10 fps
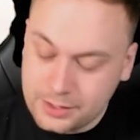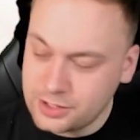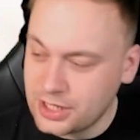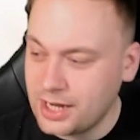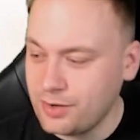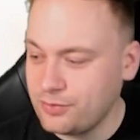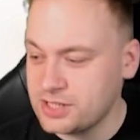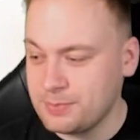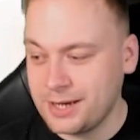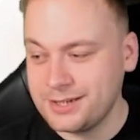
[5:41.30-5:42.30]
Chat, you ready for the
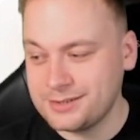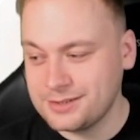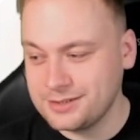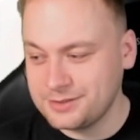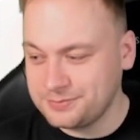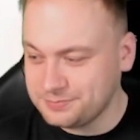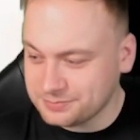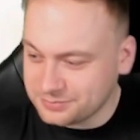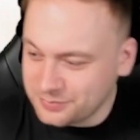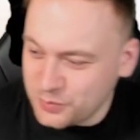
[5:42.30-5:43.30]
spice?
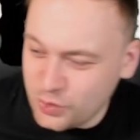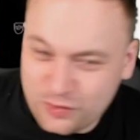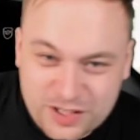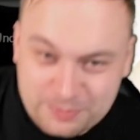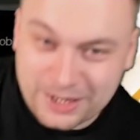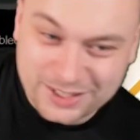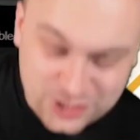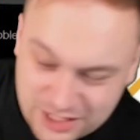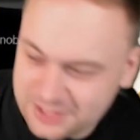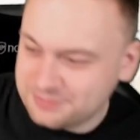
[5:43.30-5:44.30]
You ready for the spice,
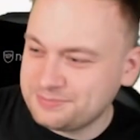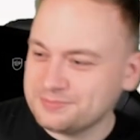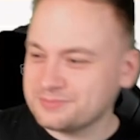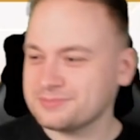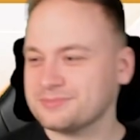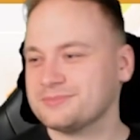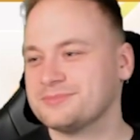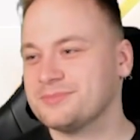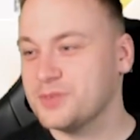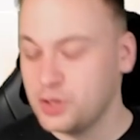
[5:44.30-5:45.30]
chat?
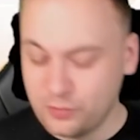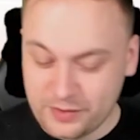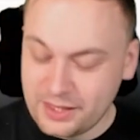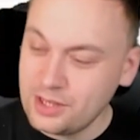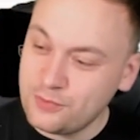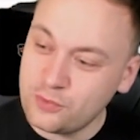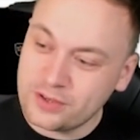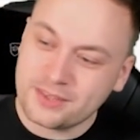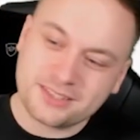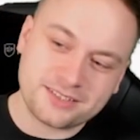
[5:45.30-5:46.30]
If you
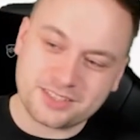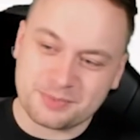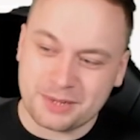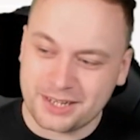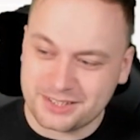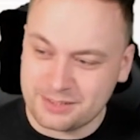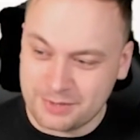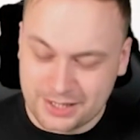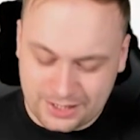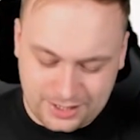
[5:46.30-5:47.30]
think this is the spice in the
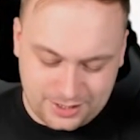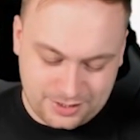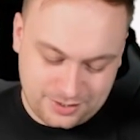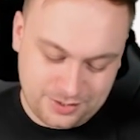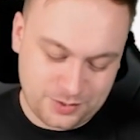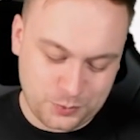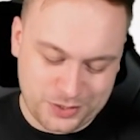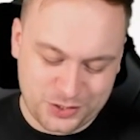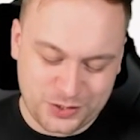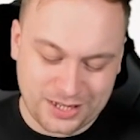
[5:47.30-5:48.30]
main deck,
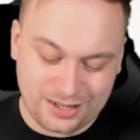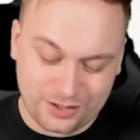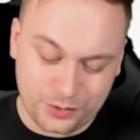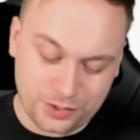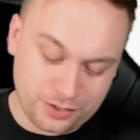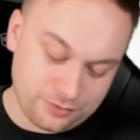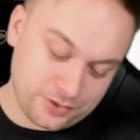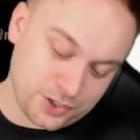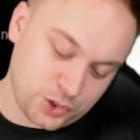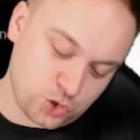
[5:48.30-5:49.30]
which you get a load of,
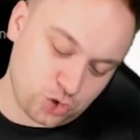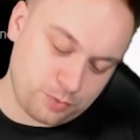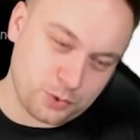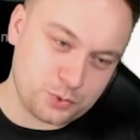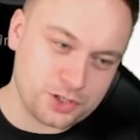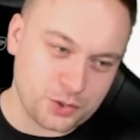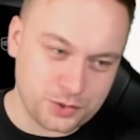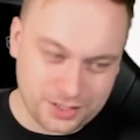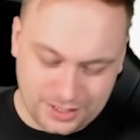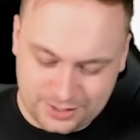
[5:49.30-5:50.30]
triple
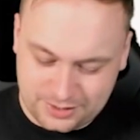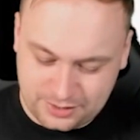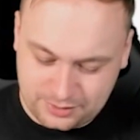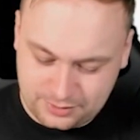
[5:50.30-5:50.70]
token collector.